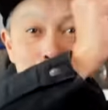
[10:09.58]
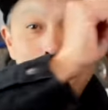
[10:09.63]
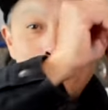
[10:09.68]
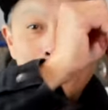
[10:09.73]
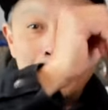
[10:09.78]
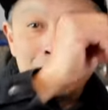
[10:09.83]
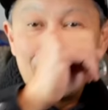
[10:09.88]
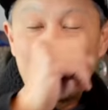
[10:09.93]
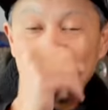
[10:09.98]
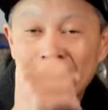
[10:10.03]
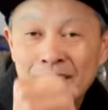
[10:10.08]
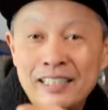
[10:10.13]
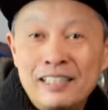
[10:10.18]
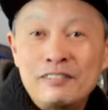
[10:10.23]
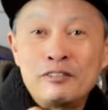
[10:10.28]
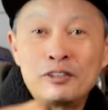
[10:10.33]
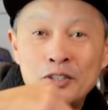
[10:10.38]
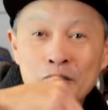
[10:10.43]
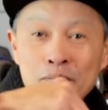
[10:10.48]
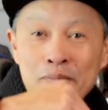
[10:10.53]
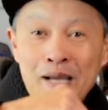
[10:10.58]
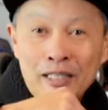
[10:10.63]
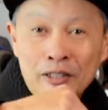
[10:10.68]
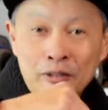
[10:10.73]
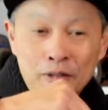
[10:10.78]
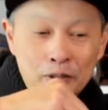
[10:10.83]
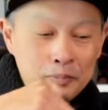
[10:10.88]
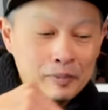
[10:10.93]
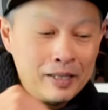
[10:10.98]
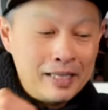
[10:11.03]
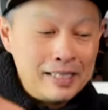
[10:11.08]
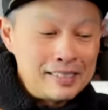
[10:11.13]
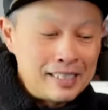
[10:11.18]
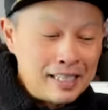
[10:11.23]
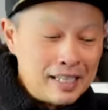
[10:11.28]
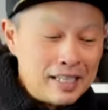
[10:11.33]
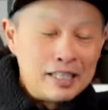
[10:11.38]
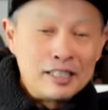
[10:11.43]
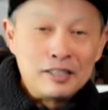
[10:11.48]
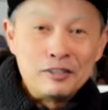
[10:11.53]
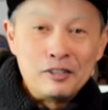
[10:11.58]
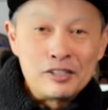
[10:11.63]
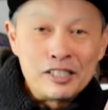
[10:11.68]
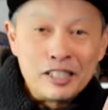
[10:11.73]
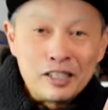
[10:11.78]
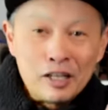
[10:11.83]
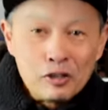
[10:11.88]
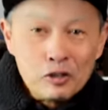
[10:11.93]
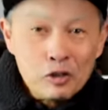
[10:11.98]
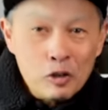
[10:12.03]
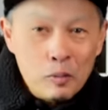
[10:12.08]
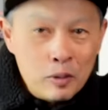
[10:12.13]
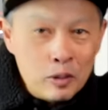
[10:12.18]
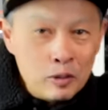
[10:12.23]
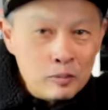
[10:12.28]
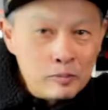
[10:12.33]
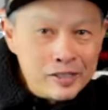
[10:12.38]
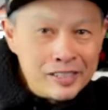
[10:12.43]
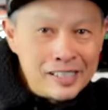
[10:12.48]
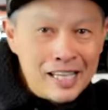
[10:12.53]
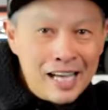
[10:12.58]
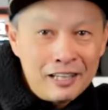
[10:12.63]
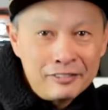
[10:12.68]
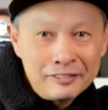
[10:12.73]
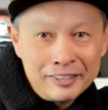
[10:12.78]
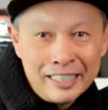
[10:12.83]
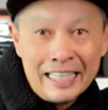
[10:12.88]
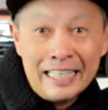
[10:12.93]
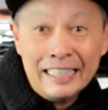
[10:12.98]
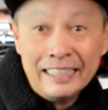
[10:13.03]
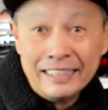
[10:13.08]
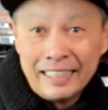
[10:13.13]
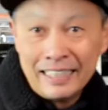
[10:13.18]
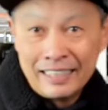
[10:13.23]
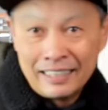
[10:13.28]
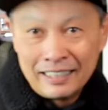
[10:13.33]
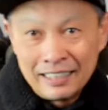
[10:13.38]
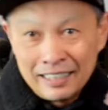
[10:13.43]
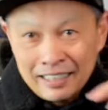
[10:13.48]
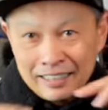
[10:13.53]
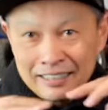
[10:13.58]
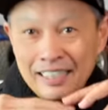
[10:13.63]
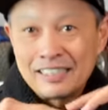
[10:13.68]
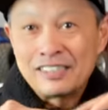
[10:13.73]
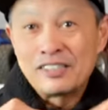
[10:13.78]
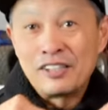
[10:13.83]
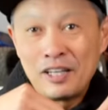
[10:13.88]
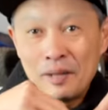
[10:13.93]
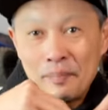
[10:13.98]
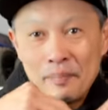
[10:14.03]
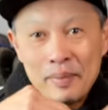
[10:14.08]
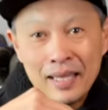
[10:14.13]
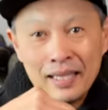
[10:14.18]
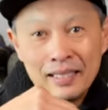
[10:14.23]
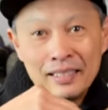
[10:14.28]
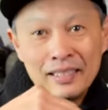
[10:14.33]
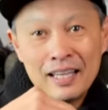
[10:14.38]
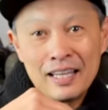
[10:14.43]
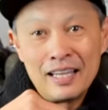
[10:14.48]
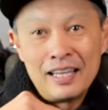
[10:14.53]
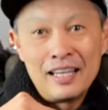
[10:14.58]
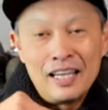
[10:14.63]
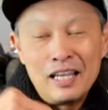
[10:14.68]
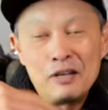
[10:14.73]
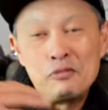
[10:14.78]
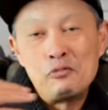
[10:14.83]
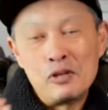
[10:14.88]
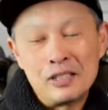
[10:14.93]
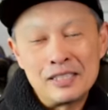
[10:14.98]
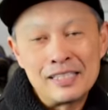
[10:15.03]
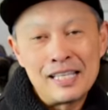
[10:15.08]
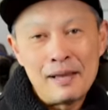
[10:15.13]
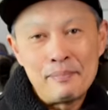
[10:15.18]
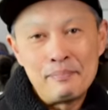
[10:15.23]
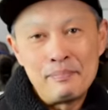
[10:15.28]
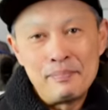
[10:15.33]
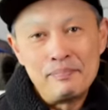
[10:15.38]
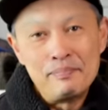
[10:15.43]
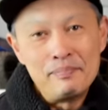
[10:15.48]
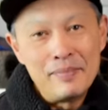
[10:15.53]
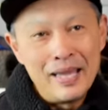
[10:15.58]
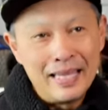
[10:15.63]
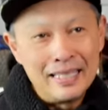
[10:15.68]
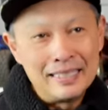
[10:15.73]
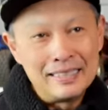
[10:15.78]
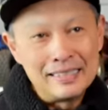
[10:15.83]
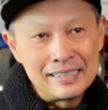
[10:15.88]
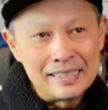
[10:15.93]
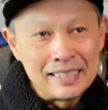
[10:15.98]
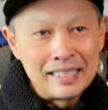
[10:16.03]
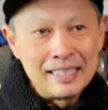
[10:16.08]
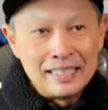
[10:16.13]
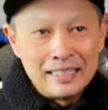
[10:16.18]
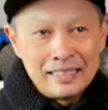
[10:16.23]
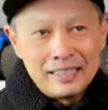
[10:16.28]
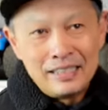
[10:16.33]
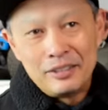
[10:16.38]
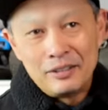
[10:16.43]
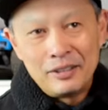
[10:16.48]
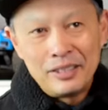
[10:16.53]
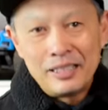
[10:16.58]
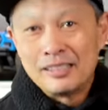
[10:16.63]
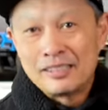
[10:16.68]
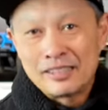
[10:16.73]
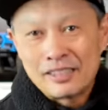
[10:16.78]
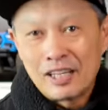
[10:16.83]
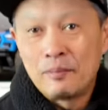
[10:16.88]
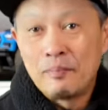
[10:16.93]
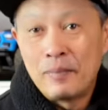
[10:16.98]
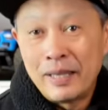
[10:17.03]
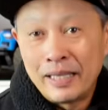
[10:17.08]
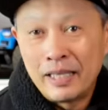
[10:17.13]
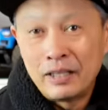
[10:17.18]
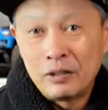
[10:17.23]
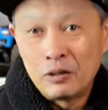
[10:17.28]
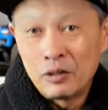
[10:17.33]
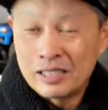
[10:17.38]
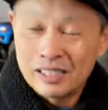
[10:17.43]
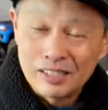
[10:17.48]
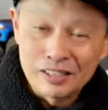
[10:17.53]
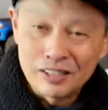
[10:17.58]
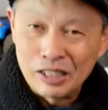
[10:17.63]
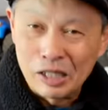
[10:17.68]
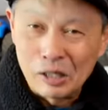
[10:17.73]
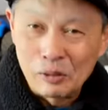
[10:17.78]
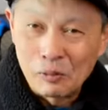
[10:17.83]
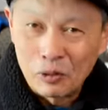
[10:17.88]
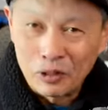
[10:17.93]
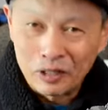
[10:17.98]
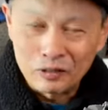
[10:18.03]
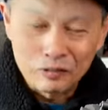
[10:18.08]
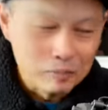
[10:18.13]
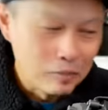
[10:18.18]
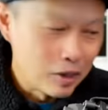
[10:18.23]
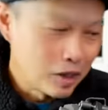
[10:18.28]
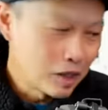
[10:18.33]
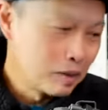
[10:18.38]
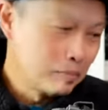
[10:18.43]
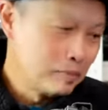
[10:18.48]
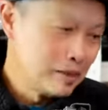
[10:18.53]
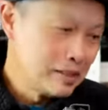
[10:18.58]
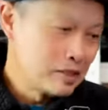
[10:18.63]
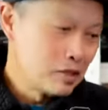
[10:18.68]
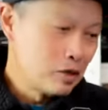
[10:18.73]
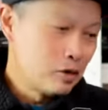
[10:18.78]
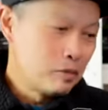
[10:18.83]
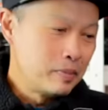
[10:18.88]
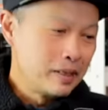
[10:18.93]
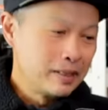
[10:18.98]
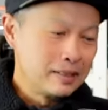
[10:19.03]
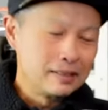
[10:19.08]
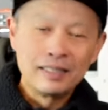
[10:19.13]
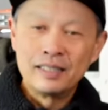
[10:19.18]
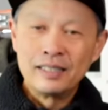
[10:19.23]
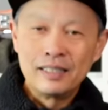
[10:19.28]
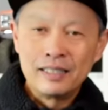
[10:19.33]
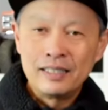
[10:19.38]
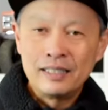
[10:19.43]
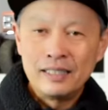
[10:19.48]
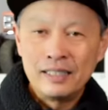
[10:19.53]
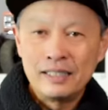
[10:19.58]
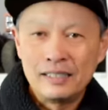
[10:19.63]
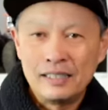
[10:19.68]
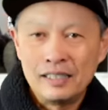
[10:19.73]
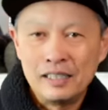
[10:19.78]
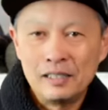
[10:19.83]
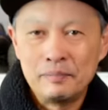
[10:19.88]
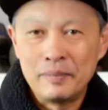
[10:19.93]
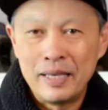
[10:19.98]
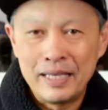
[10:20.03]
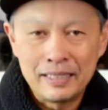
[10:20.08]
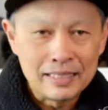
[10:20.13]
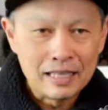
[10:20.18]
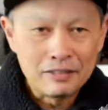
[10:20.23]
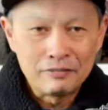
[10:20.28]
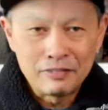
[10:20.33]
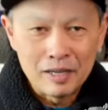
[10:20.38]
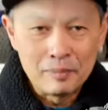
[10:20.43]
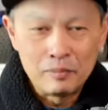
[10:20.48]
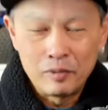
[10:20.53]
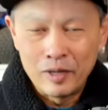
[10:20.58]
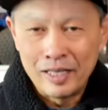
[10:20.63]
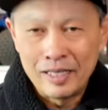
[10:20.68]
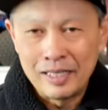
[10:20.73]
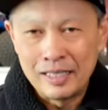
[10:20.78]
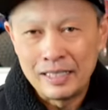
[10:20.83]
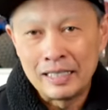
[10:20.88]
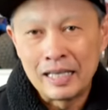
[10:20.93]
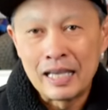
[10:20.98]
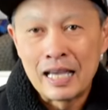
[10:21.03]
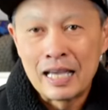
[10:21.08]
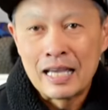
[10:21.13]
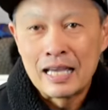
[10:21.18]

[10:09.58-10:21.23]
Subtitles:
momentarily and return back into place. There's an aluminum shaft in there that's going to bend. And once that bends, you know, it'll start making noise. It'll still work remarkably so, but it'll make that vibrating